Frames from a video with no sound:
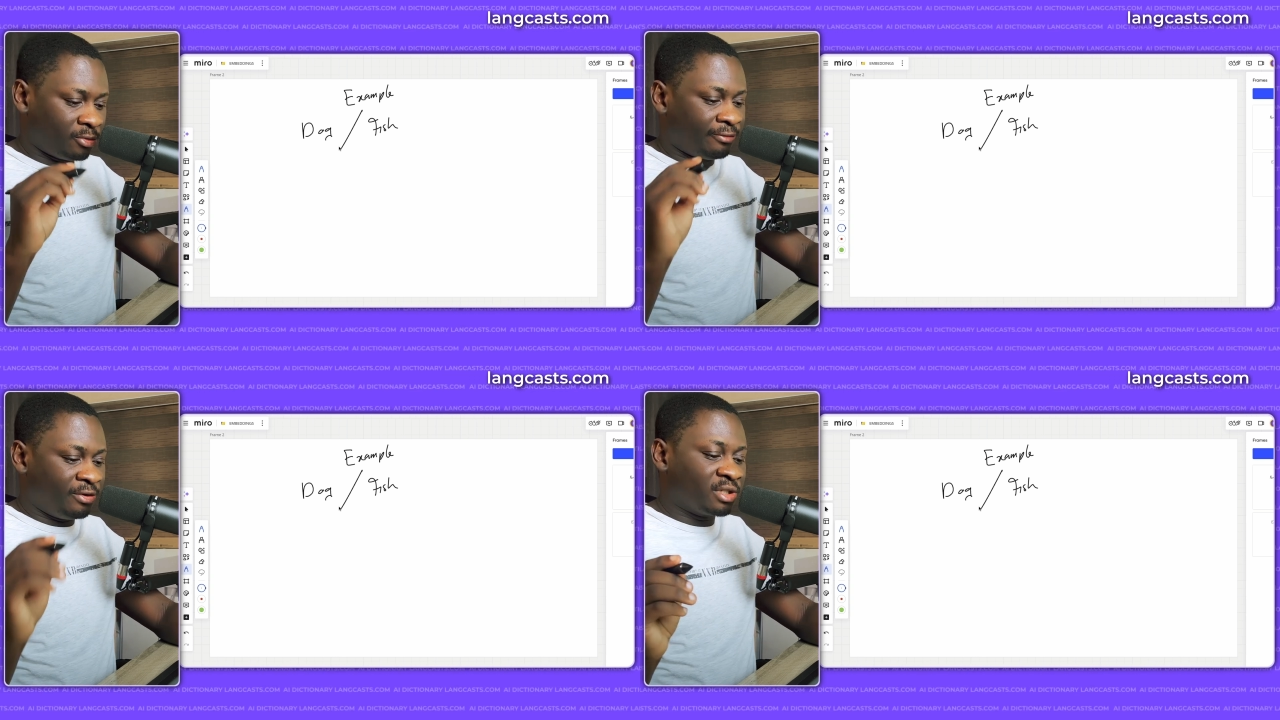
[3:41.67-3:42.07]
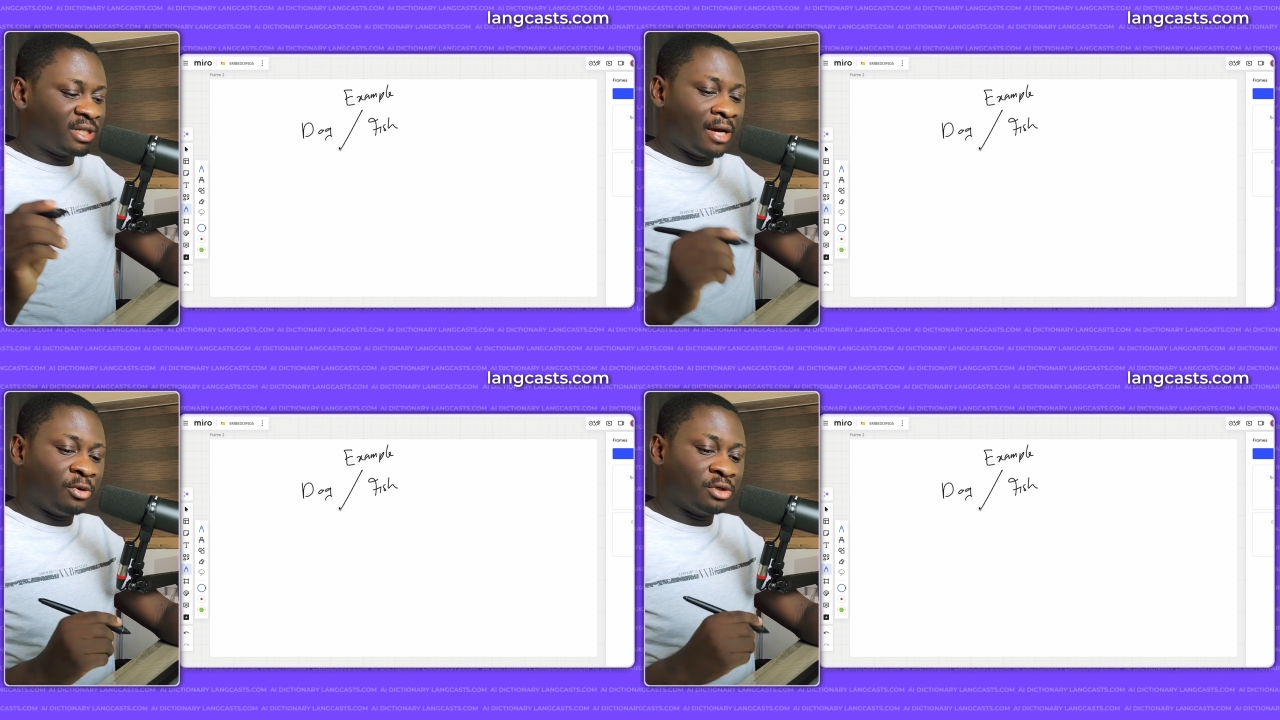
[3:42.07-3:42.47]
Features that
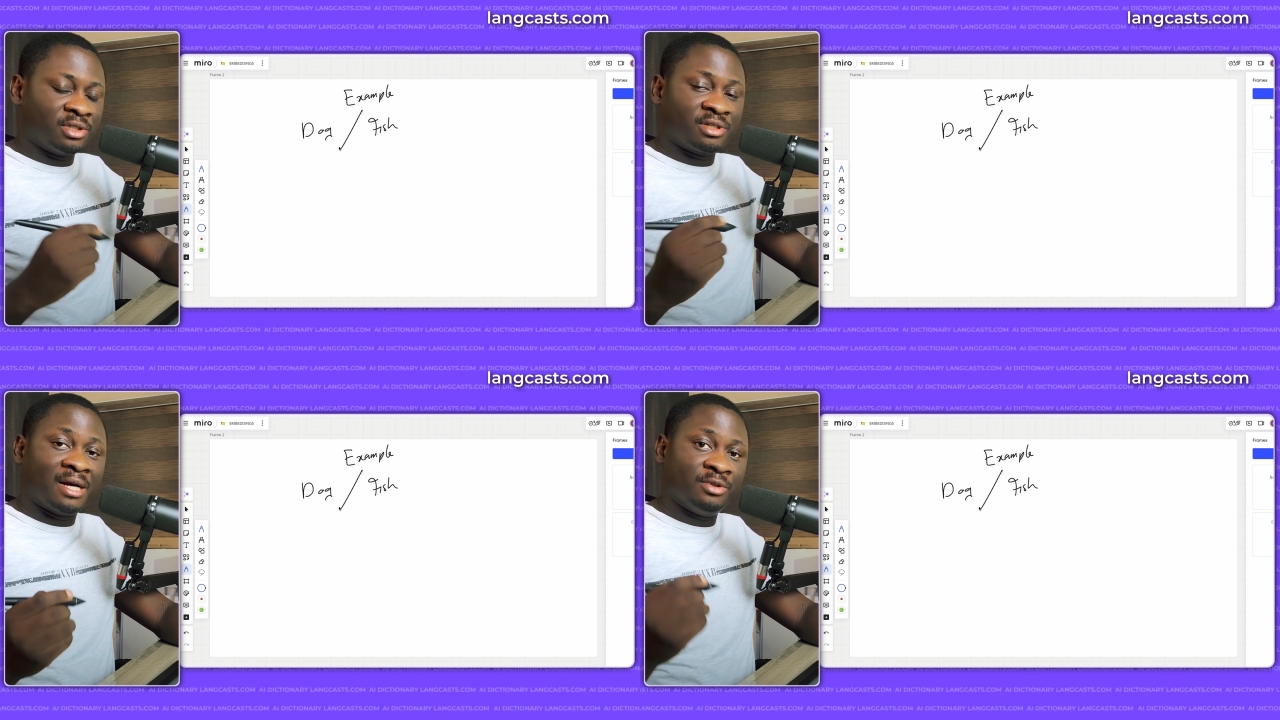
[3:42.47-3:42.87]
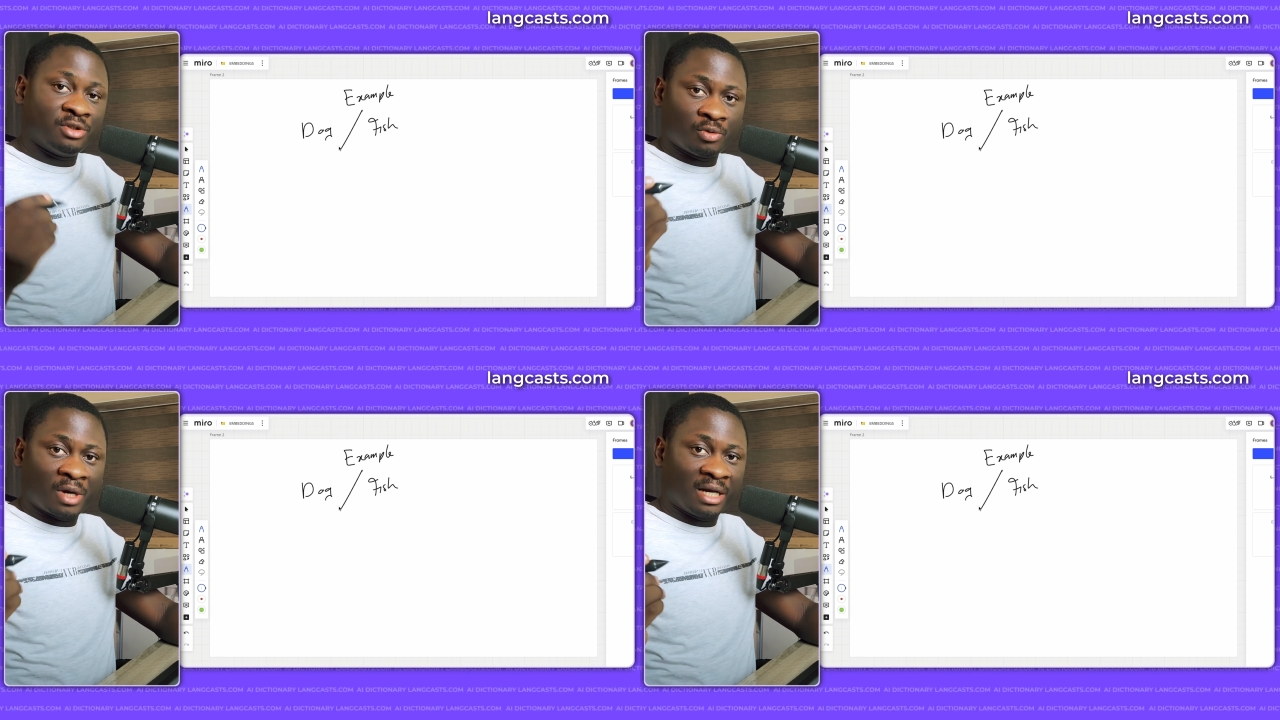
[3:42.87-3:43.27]
help us describe these
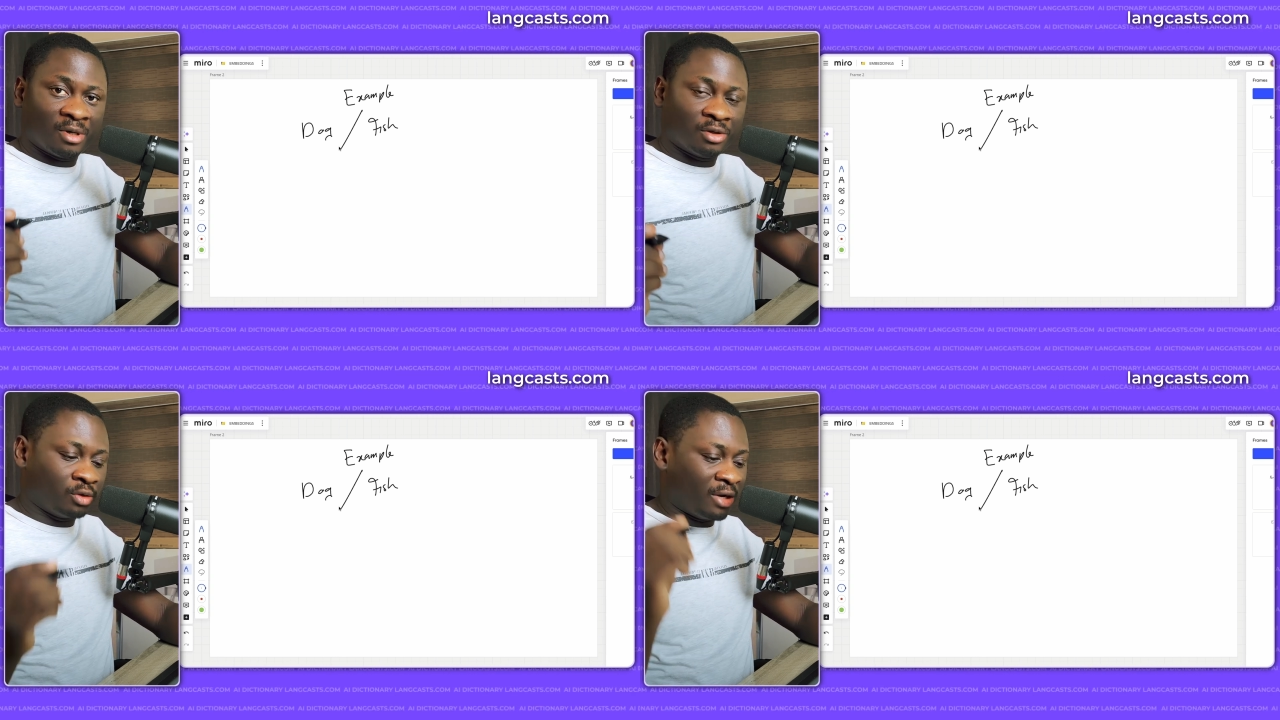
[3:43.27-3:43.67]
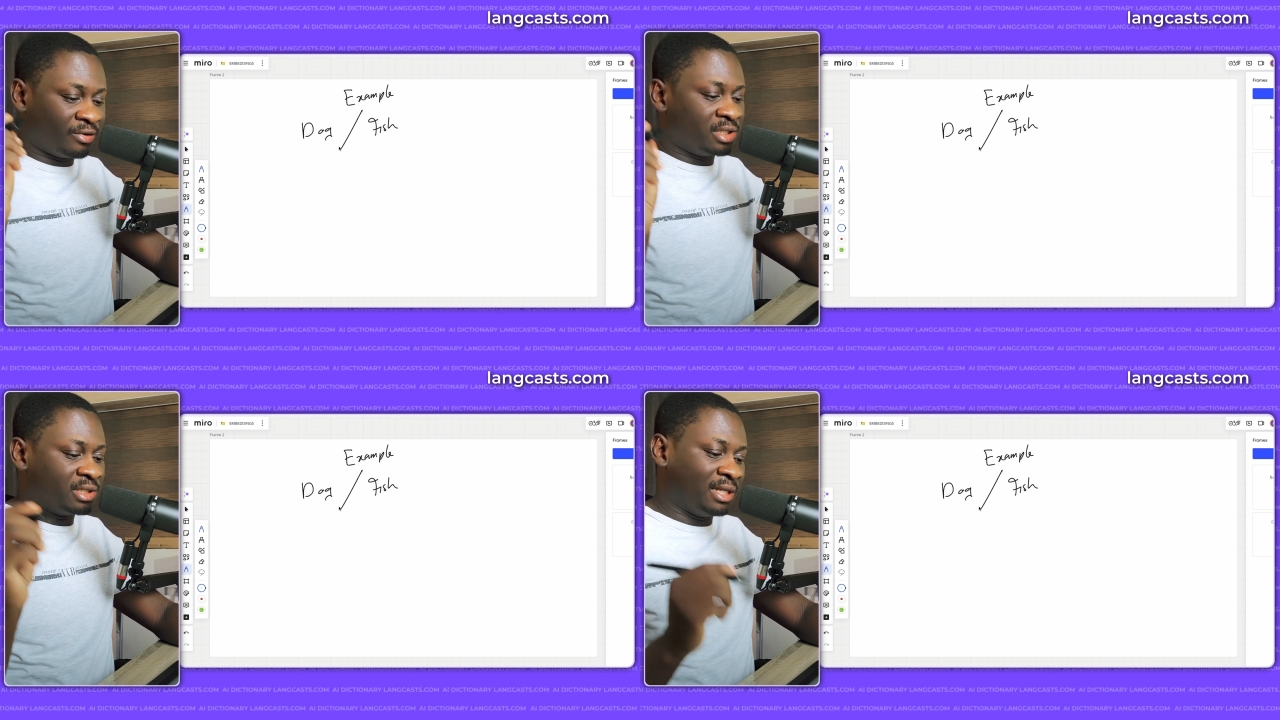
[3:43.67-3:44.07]
two animals. So I've
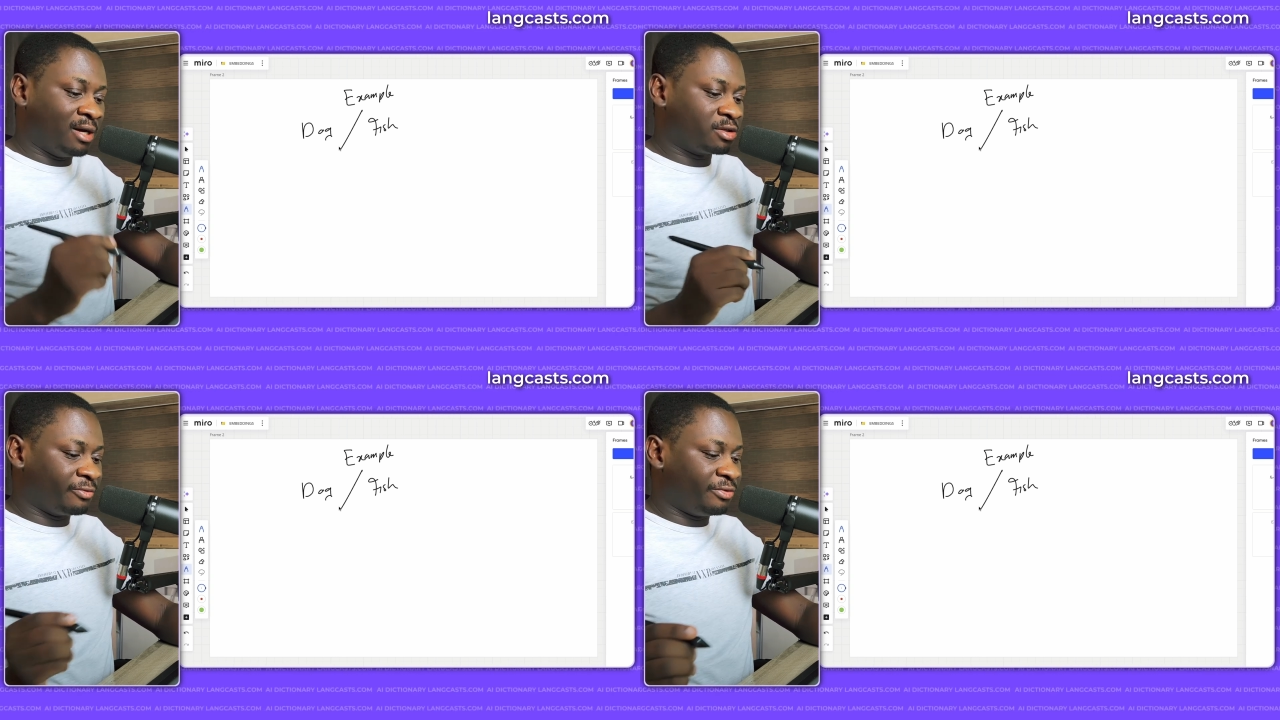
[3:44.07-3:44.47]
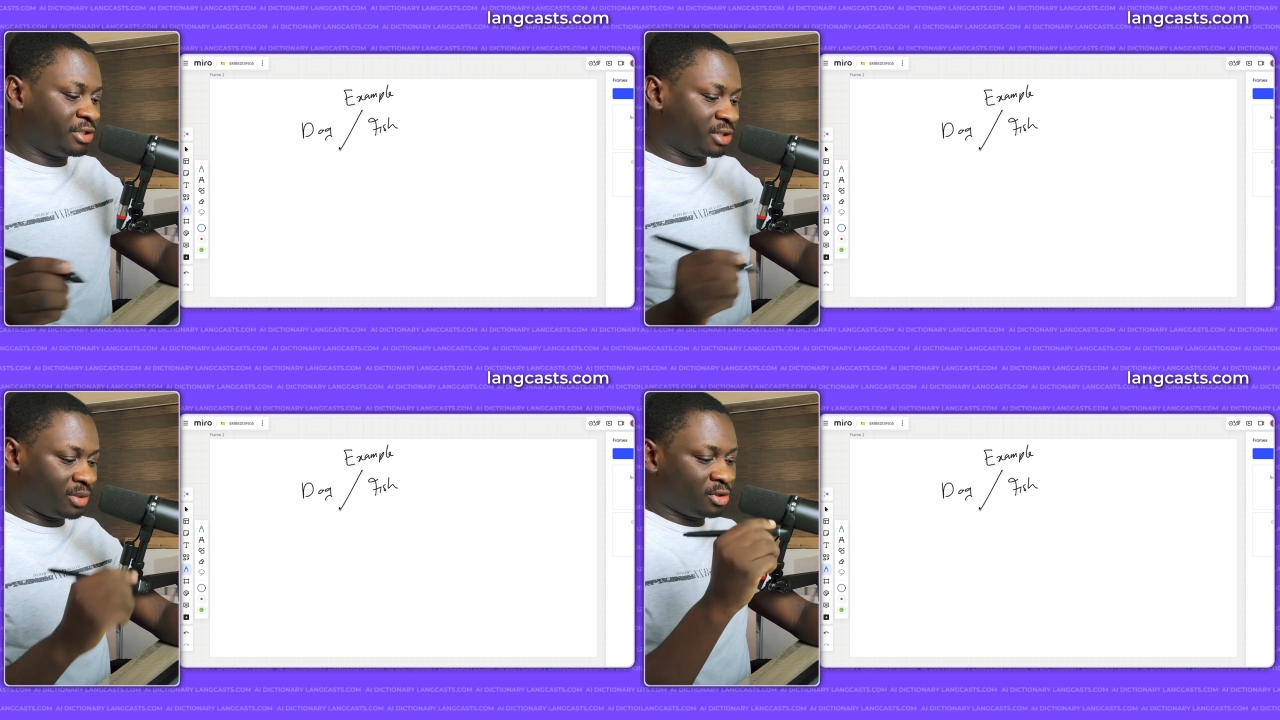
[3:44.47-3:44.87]
written down some
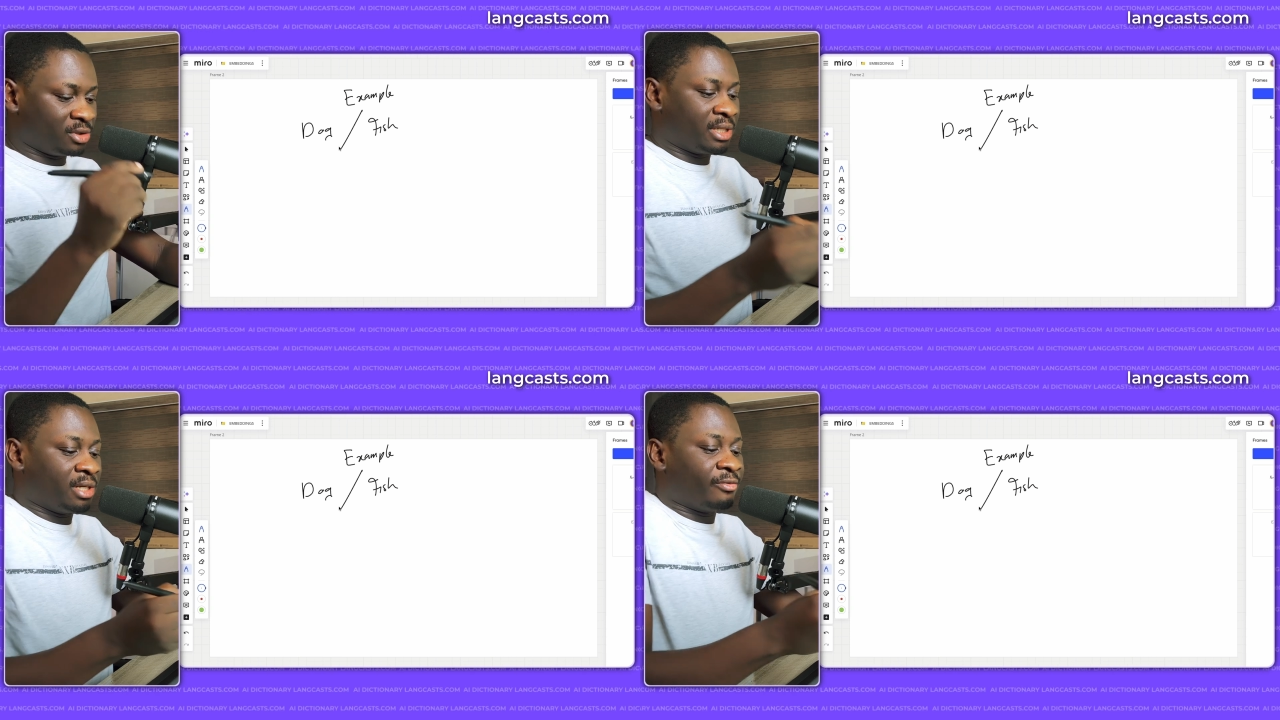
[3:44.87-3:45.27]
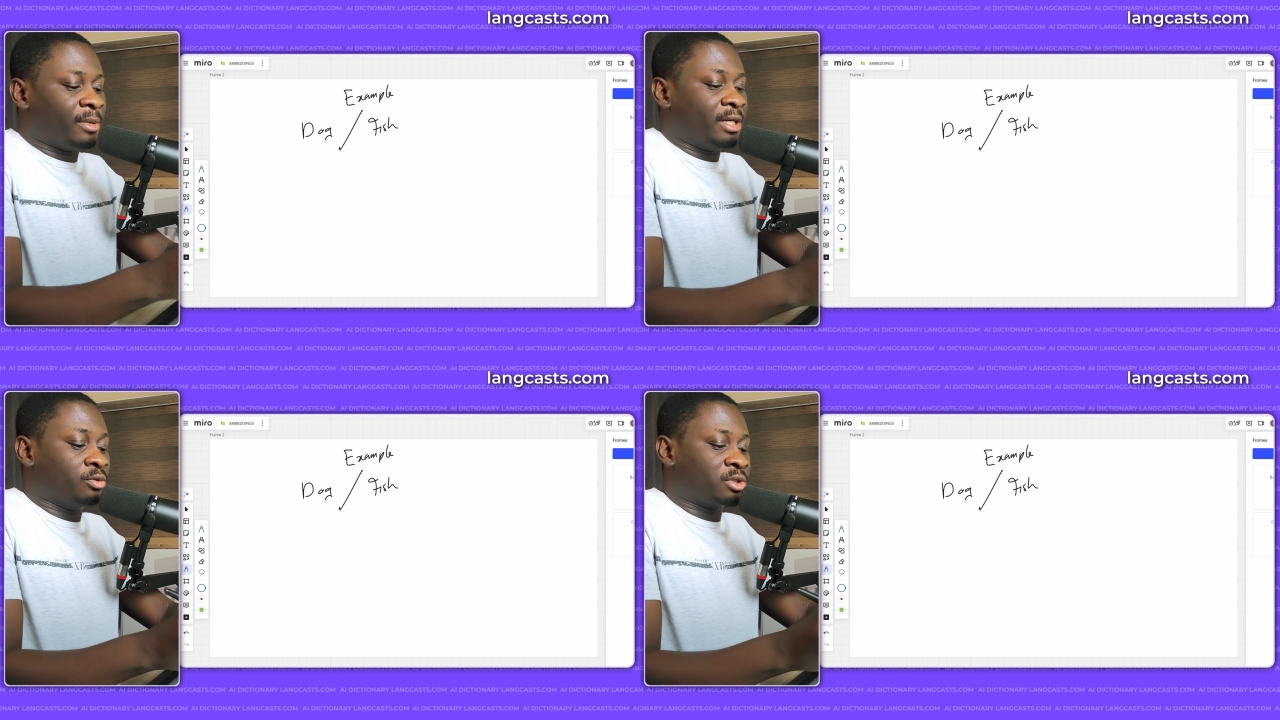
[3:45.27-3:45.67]
features. Let me just get them from
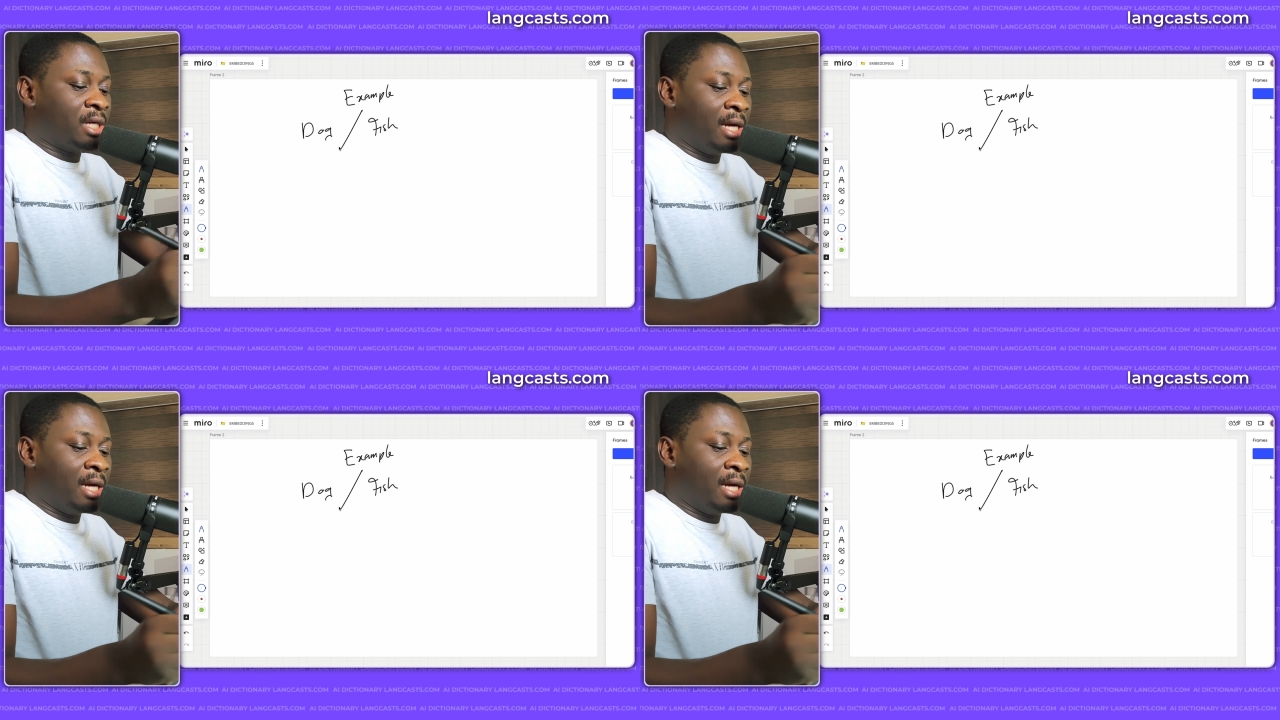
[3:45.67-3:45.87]
my notes.